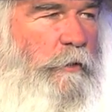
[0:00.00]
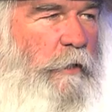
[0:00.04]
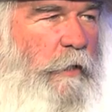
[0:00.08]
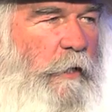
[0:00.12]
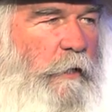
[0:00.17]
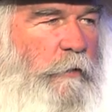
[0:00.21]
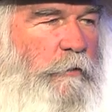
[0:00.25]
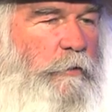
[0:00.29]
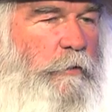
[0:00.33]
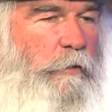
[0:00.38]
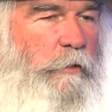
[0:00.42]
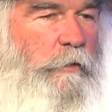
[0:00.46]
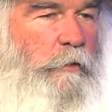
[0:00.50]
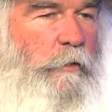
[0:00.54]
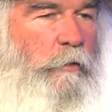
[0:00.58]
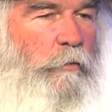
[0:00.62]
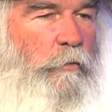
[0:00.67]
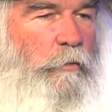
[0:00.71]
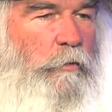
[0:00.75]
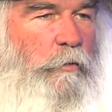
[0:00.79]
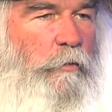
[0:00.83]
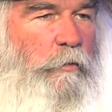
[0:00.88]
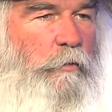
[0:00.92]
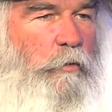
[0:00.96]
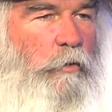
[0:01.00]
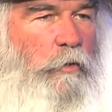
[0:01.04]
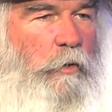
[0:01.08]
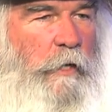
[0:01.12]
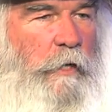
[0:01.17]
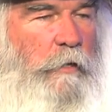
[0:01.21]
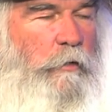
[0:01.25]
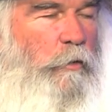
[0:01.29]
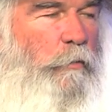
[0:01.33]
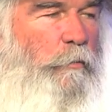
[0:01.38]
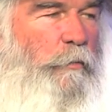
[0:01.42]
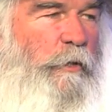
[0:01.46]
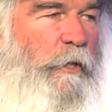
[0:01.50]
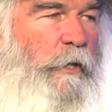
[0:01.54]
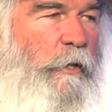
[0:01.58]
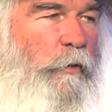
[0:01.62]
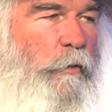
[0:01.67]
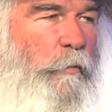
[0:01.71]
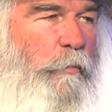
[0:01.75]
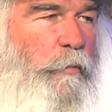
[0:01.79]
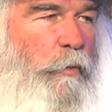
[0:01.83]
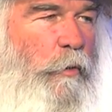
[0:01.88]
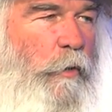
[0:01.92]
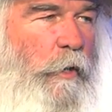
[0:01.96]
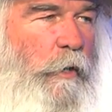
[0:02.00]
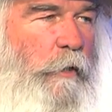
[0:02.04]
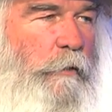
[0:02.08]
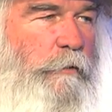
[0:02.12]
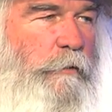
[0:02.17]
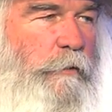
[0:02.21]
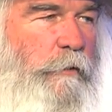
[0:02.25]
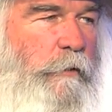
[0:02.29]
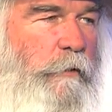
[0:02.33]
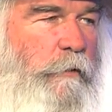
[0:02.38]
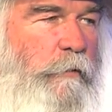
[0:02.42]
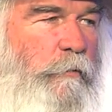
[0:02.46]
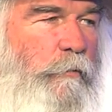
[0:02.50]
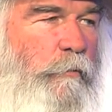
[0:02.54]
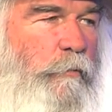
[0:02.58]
actually, on a Cracker Barrel project.